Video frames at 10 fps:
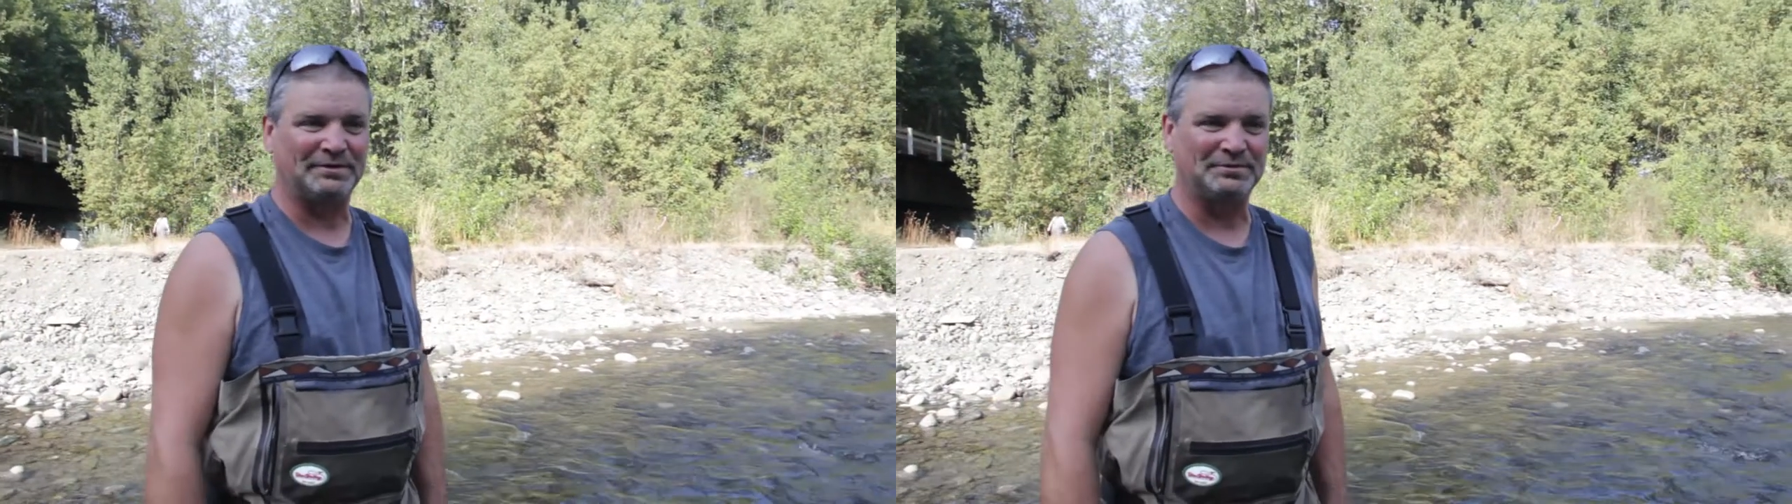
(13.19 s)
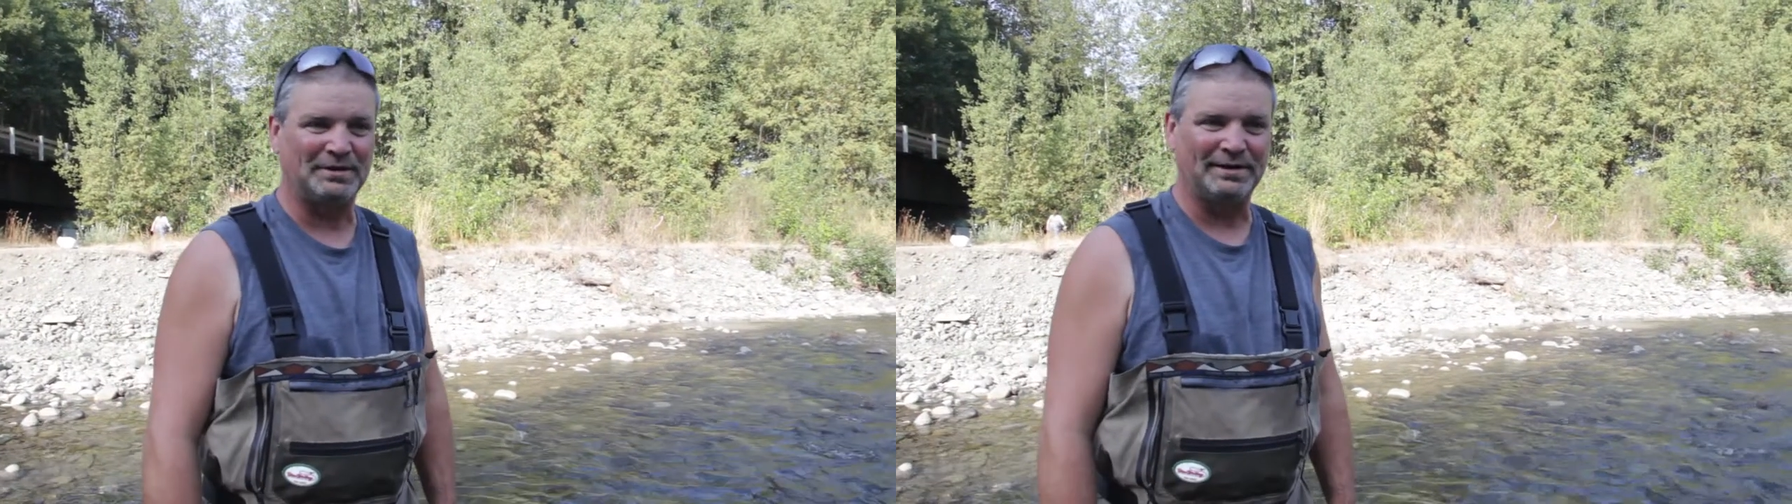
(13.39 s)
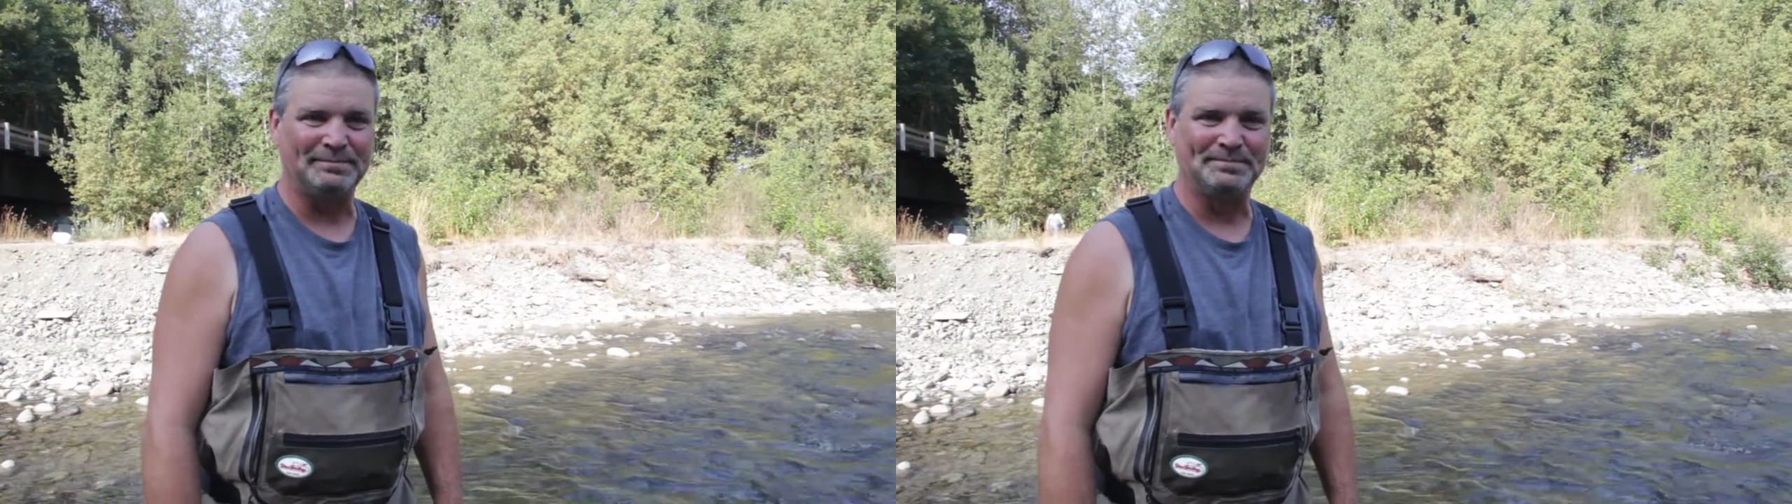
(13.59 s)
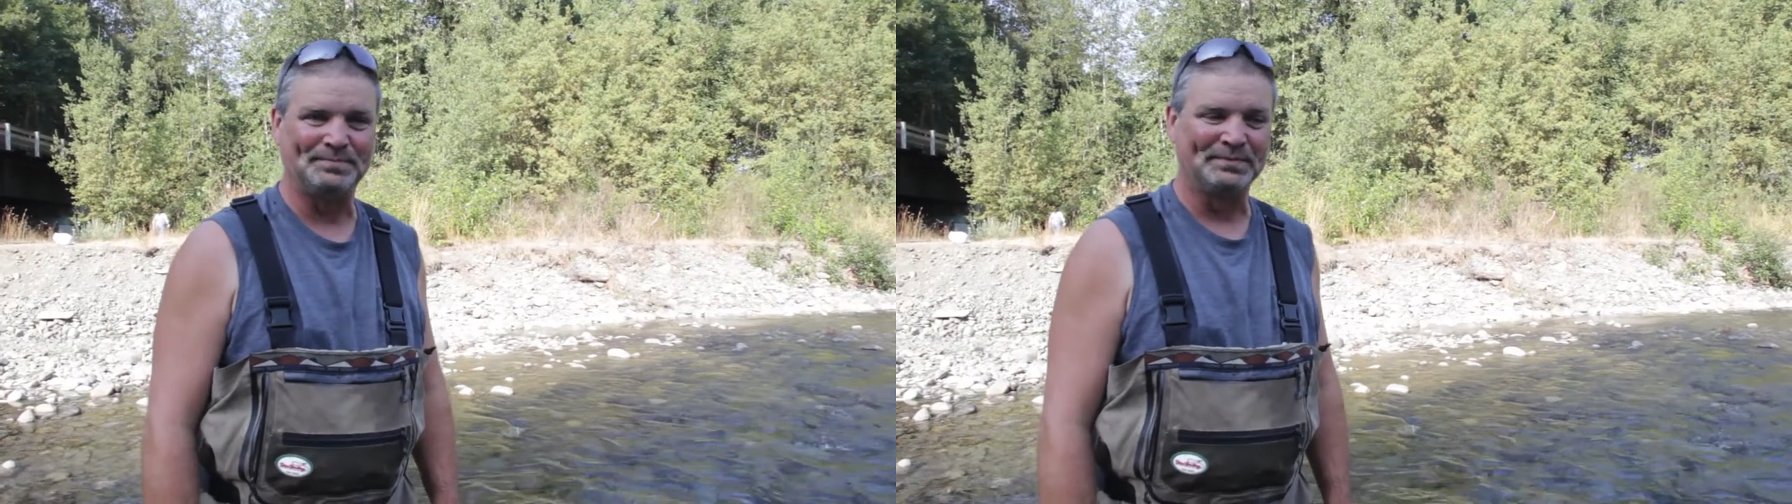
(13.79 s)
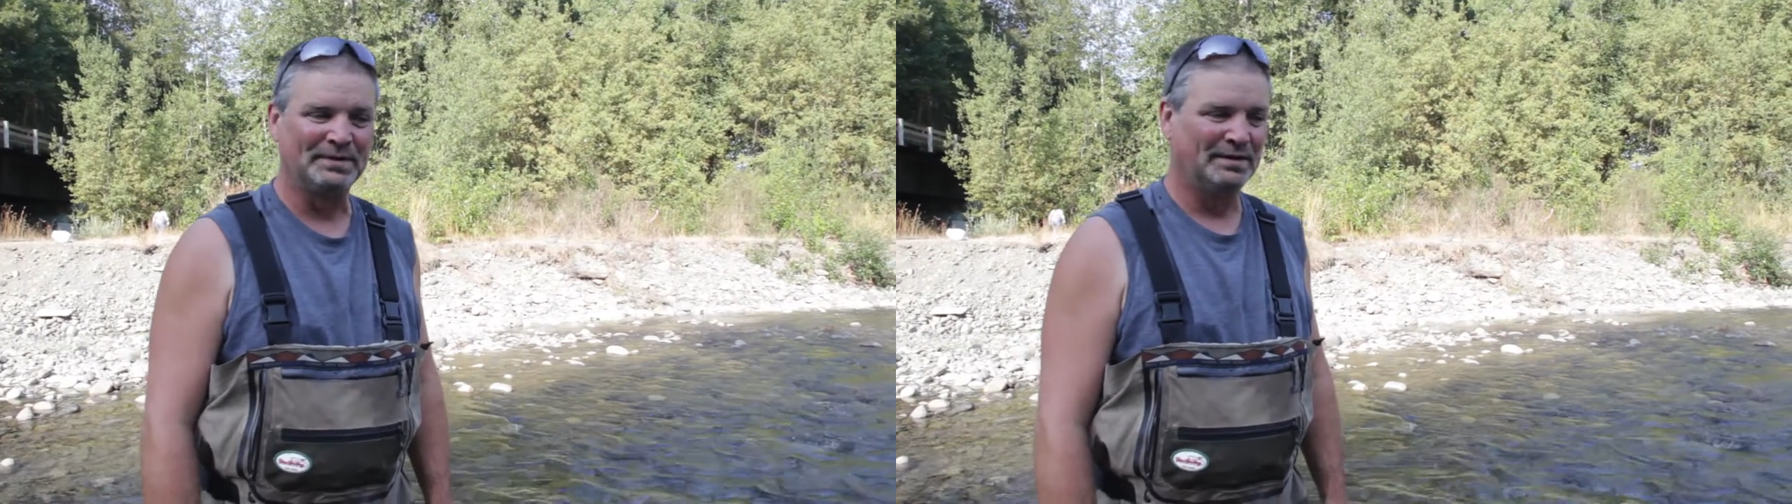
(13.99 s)
Tribe,
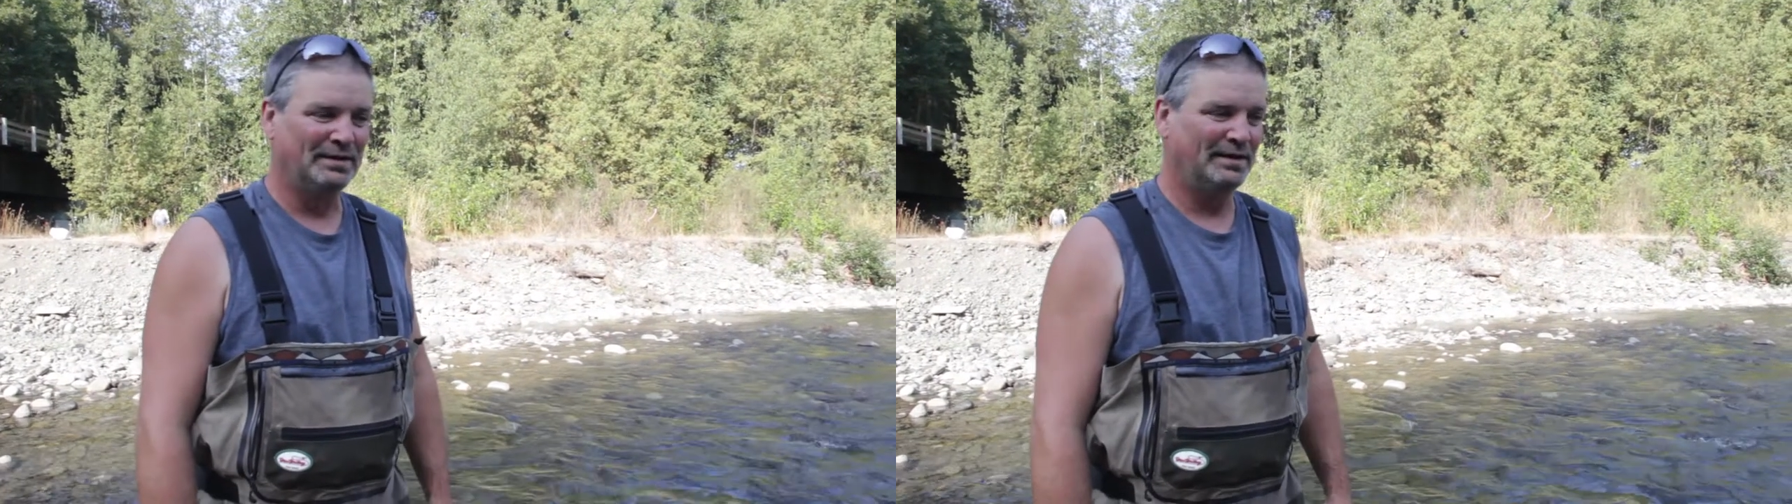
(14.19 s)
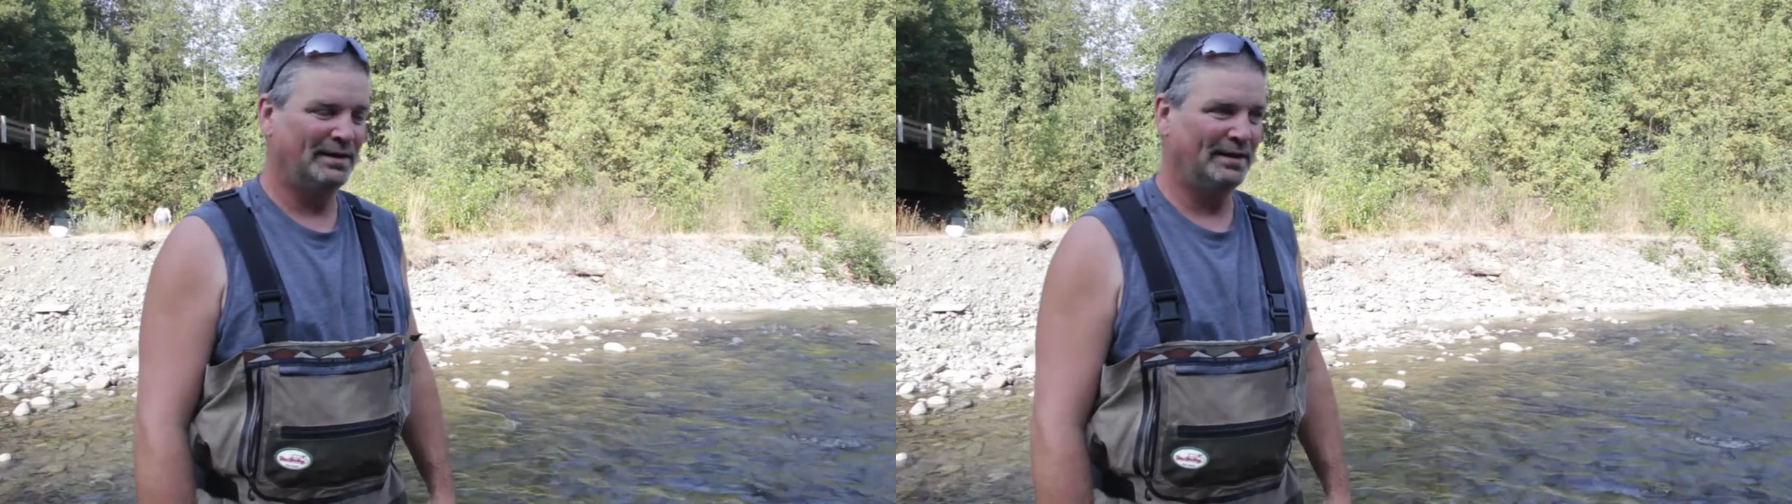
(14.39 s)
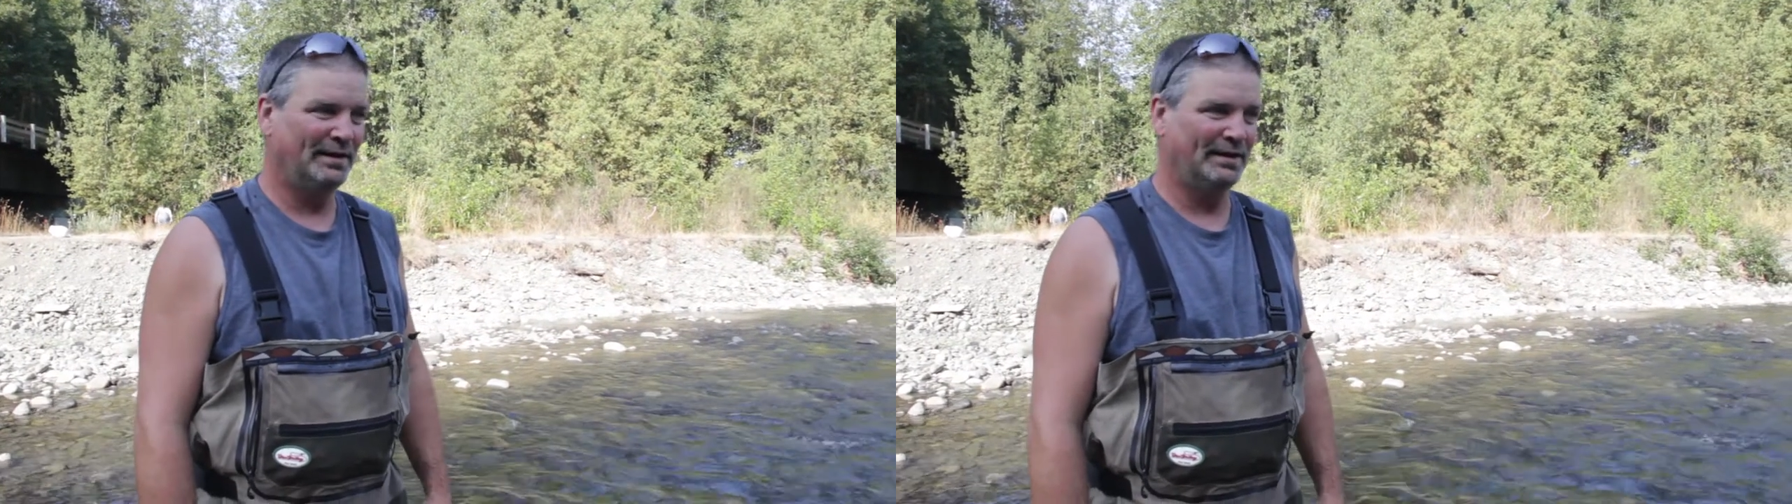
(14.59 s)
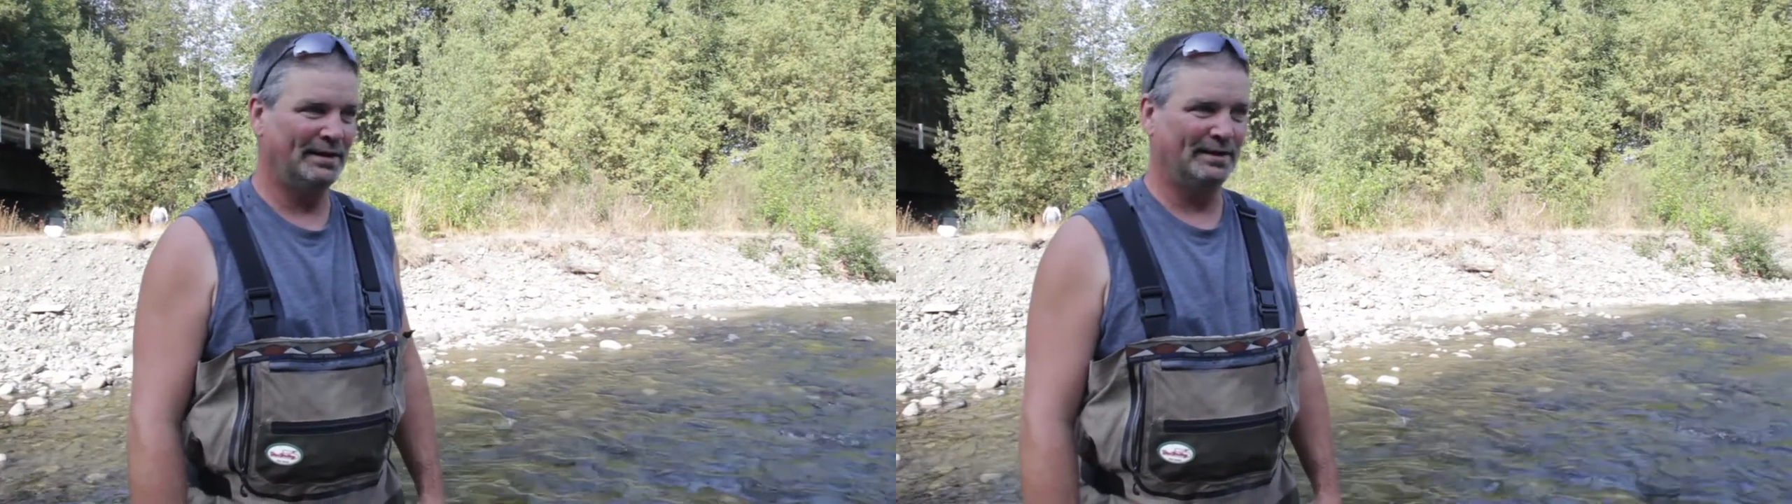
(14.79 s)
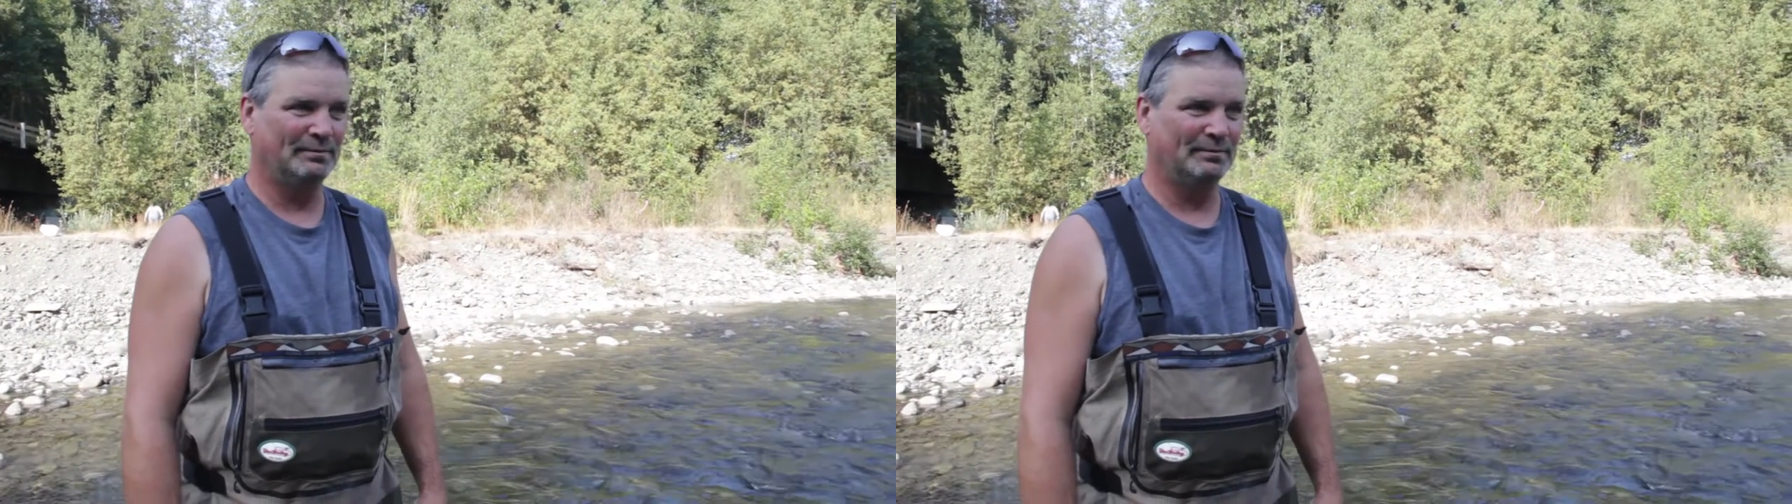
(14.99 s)
and